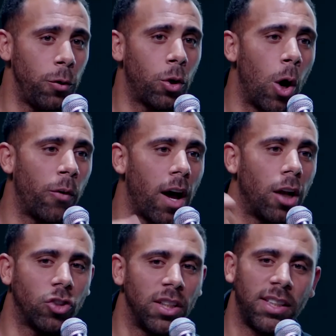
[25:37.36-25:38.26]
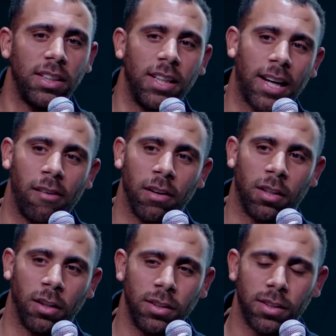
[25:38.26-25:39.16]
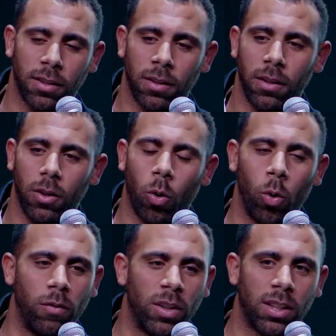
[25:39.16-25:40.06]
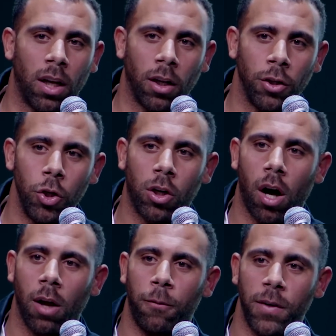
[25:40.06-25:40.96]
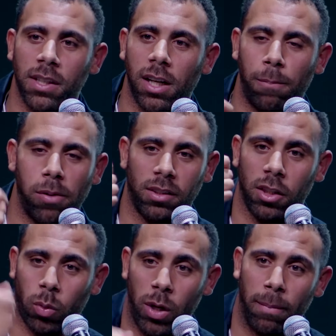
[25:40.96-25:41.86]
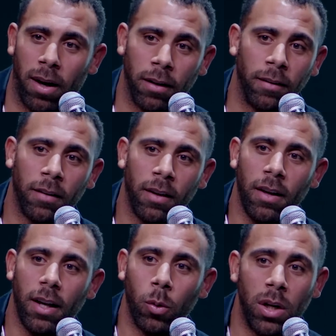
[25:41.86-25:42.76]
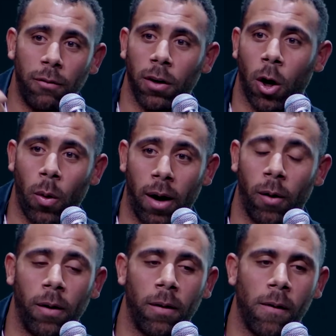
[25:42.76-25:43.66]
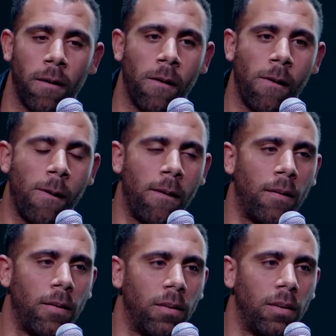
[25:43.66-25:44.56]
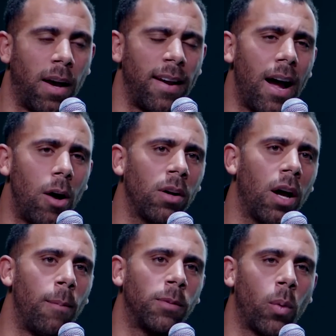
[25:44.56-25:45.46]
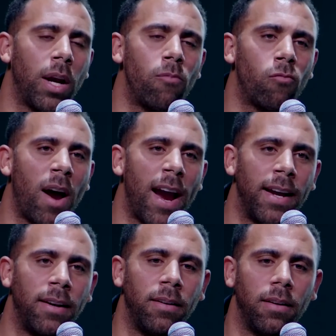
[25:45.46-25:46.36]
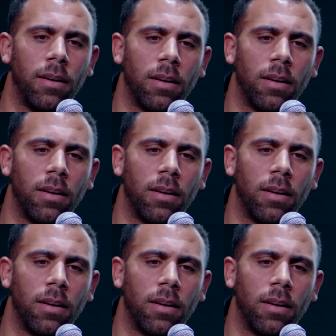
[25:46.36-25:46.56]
you go over the 160 characters, all of a sudden you can't physically press the tweet button. It will never go out. And how comes when I'm writing